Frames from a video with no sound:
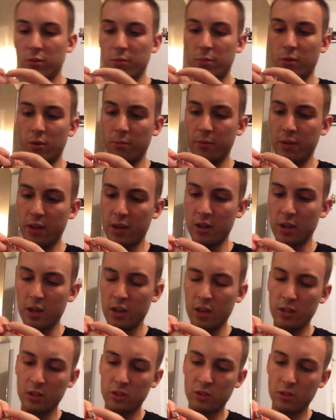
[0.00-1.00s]
the bottom there.
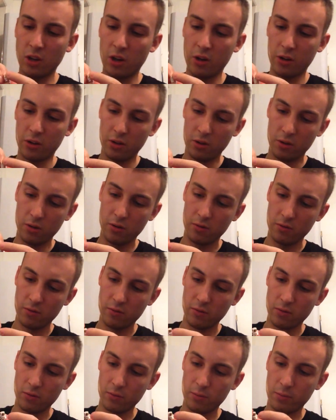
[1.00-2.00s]
So
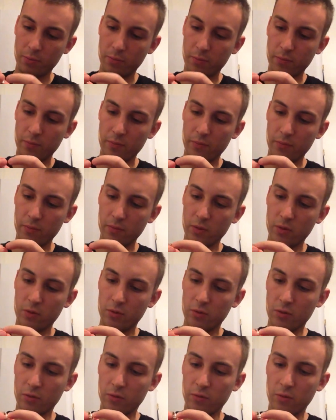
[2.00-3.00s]
let's
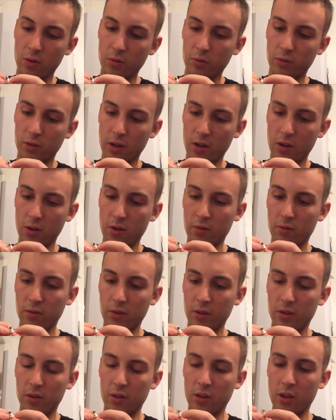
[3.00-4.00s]
just fold that
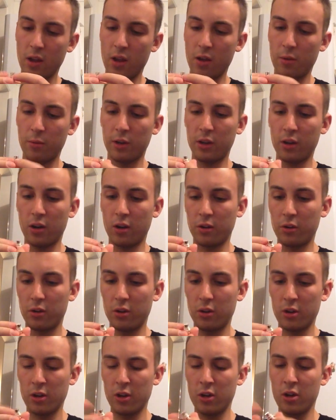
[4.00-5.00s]
over. There we go.
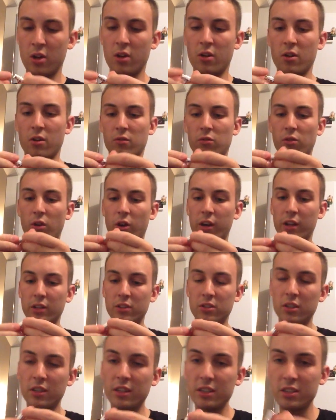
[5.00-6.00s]
Right then,
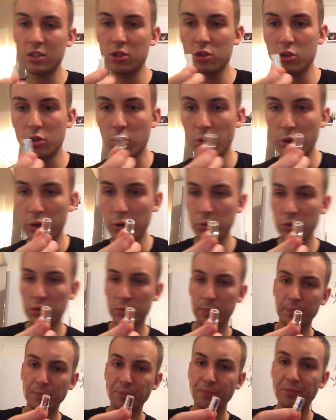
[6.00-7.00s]
so this is your
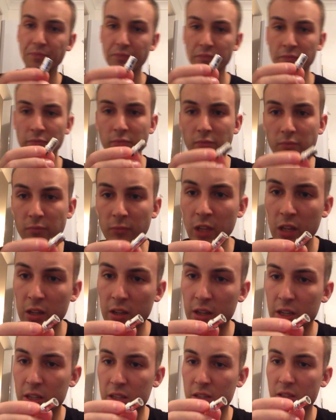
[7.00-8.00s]
coils.
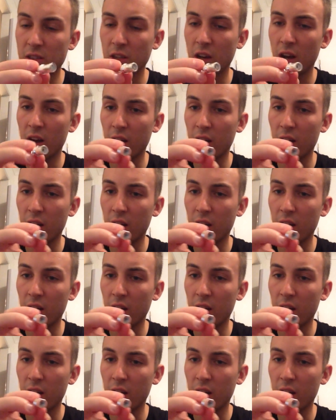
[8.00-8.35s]
It's